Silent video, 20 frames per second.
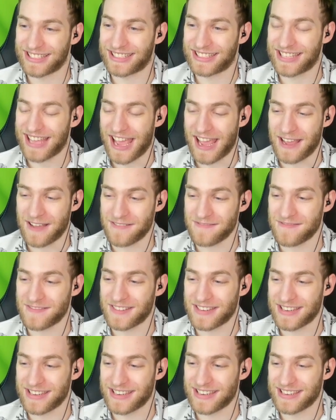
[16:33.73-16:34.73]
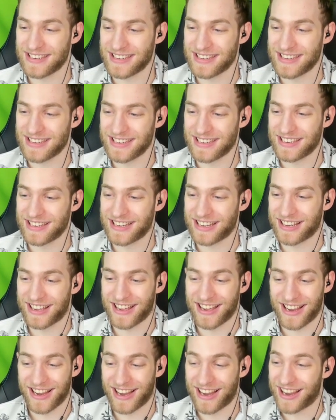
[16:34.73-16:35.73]
Save. in this devil's maze. So
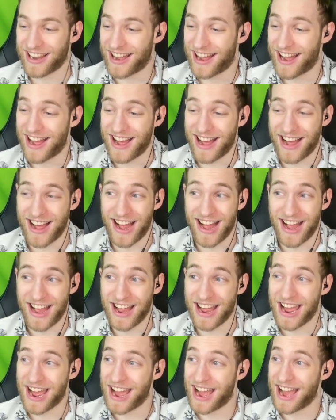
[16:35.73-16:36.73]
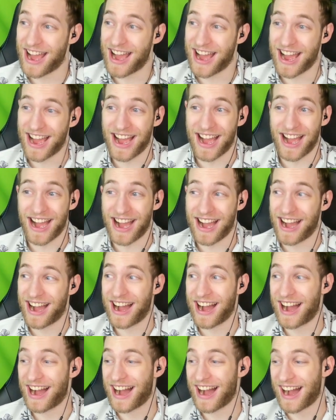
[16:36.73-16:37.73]
now, our only goal was to
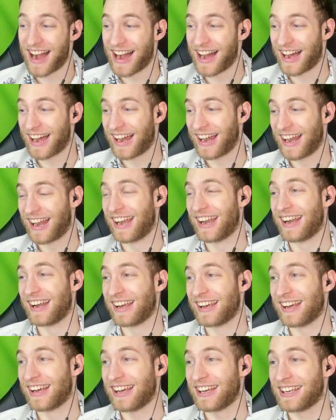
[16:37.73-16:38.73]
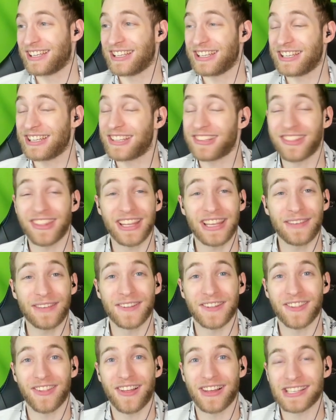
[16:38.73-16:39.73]
focus on the future and leave this well,
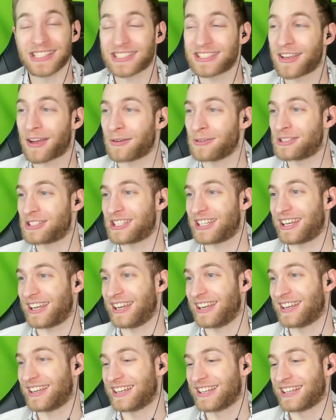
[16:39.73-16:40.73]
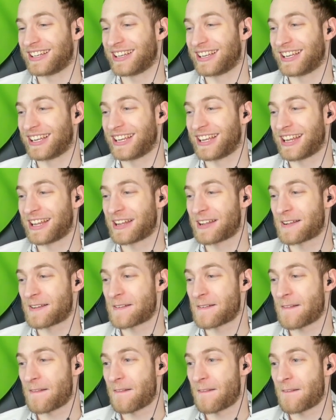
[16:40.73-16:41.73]
even lost Yoshi. more than a
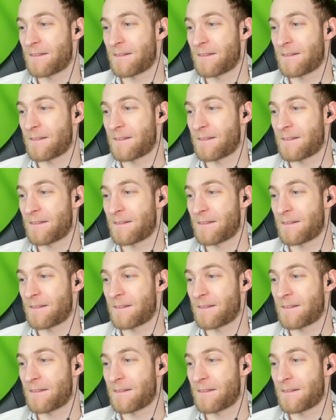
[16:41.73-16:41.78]
memory.